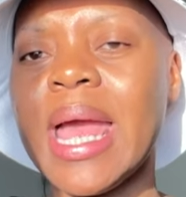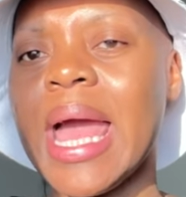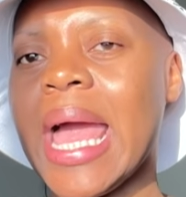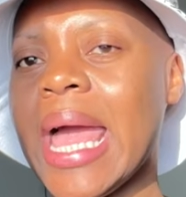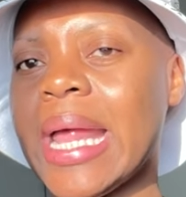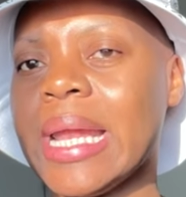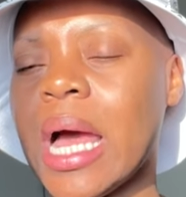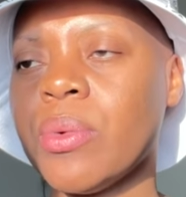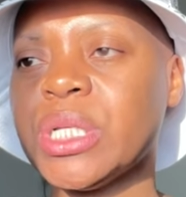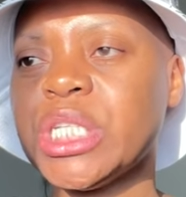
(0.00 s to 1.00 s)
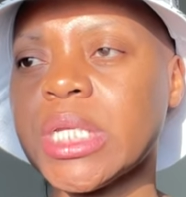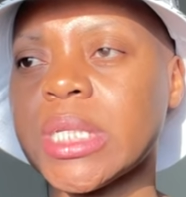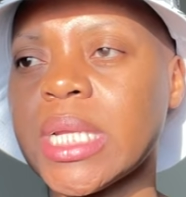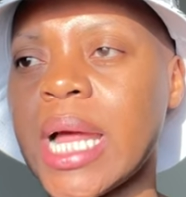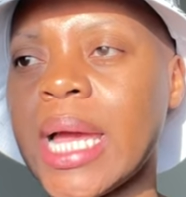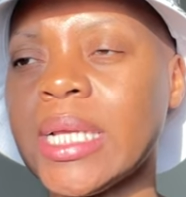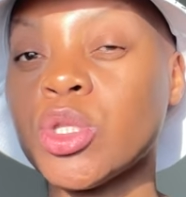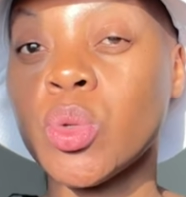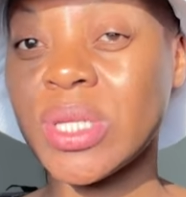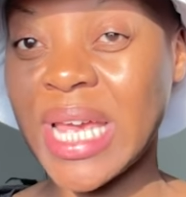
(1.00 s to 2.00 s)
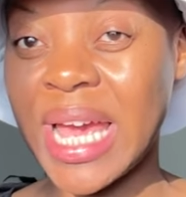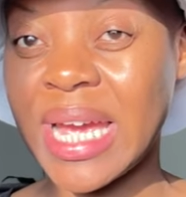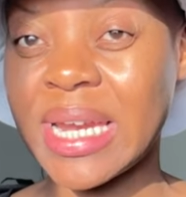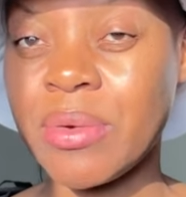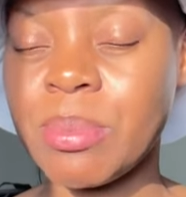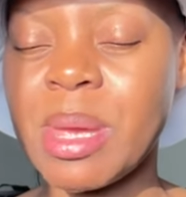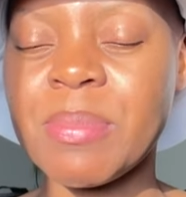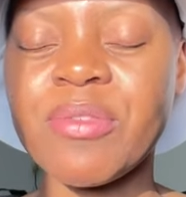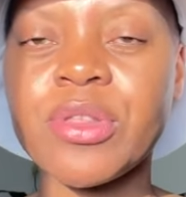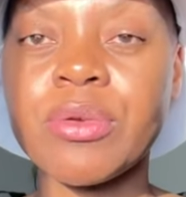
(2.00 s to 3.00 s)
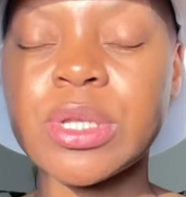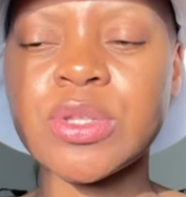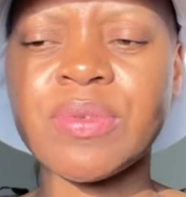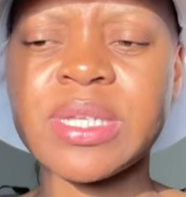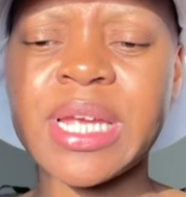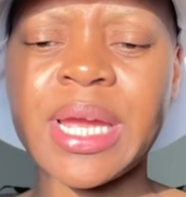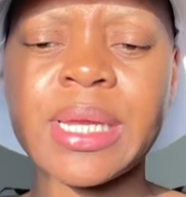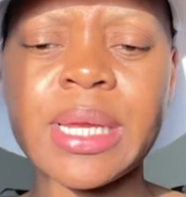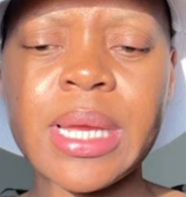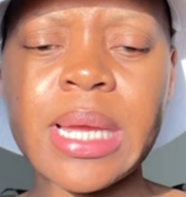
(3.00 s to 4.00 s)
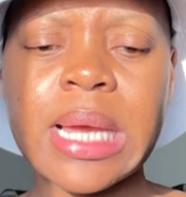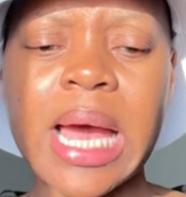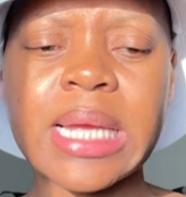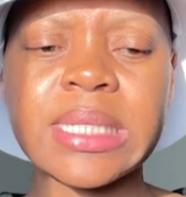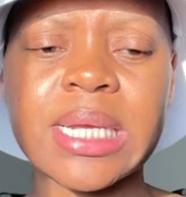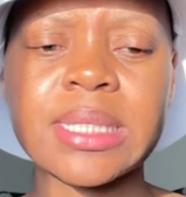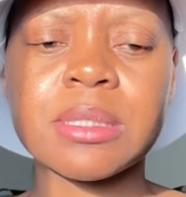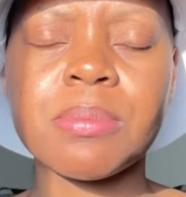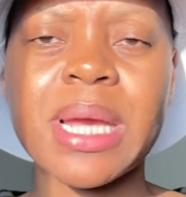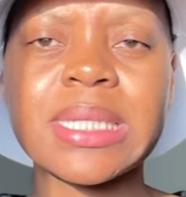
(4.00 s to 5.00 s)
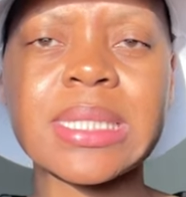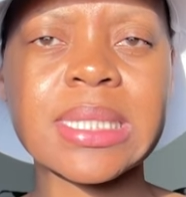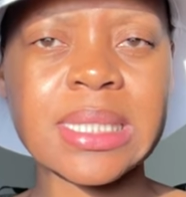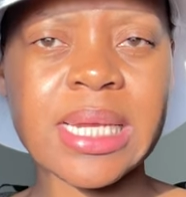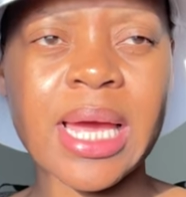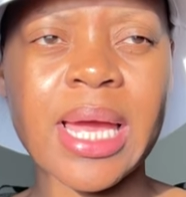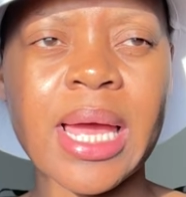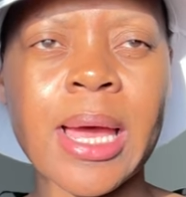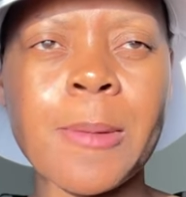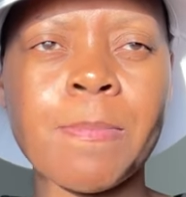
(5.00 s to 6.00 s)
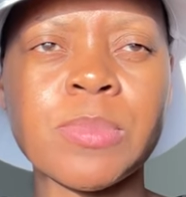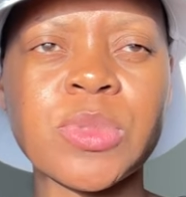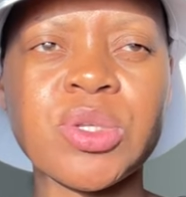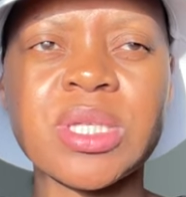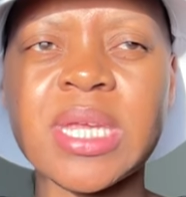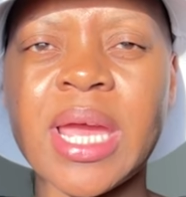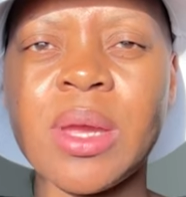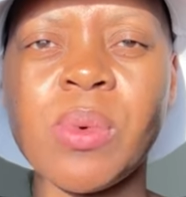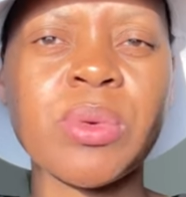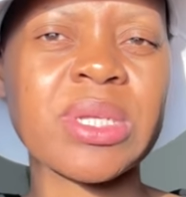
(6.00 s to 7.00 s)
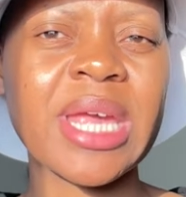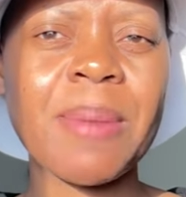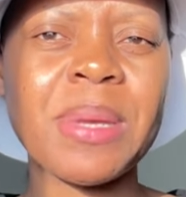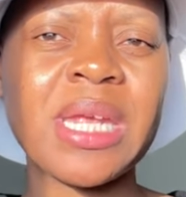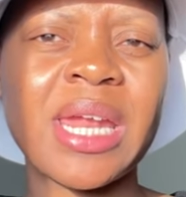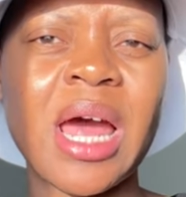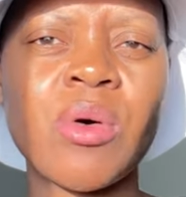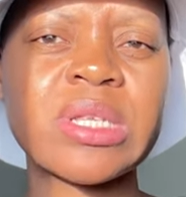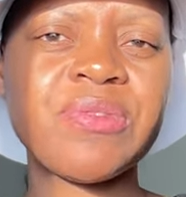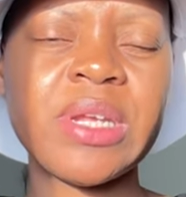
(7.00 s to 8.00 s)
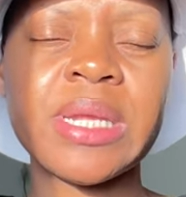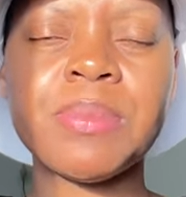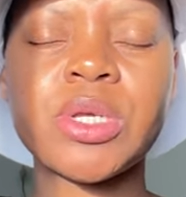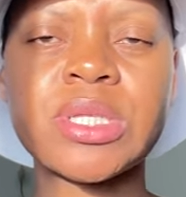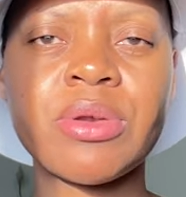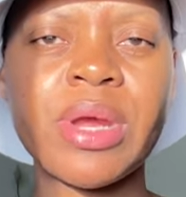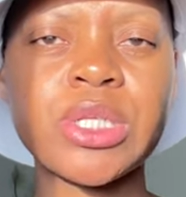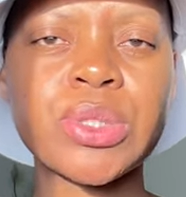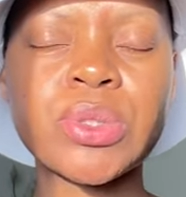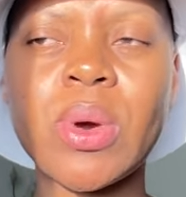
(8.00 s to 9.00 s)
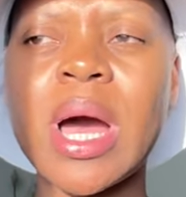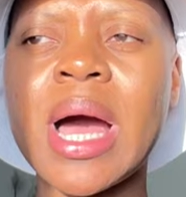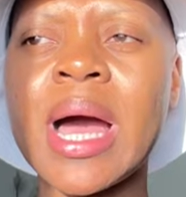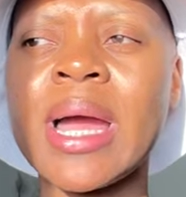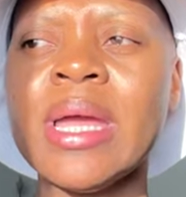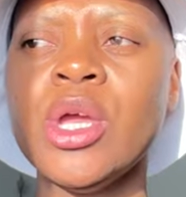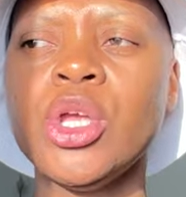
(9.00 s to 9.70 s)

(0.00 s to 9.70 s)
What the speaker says: And I was just like so sad. I remember for the rest of the day, I texted my sister to say what was happening and how I was feeling, because the rate is so high.